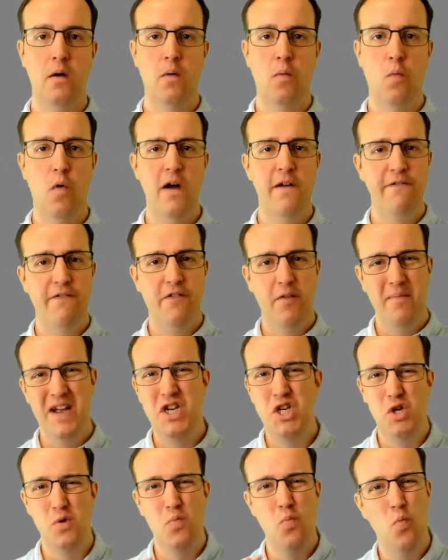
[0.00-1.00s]
what
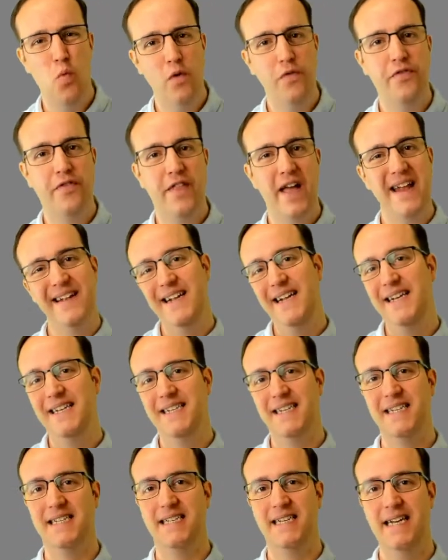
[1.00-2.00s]
information would they need
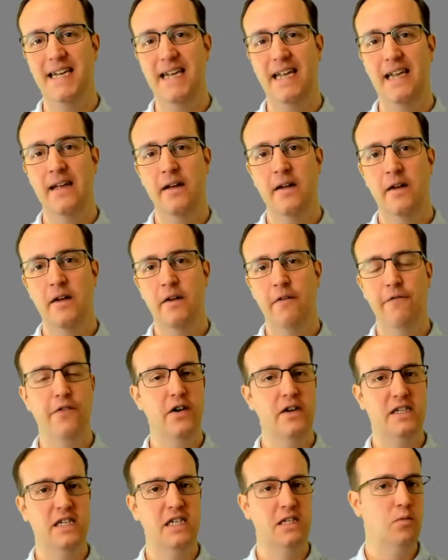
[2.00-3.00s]
to see
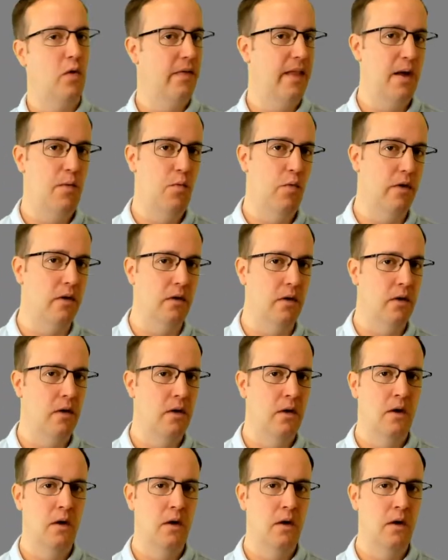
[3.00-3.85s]
versus what they wouldn't?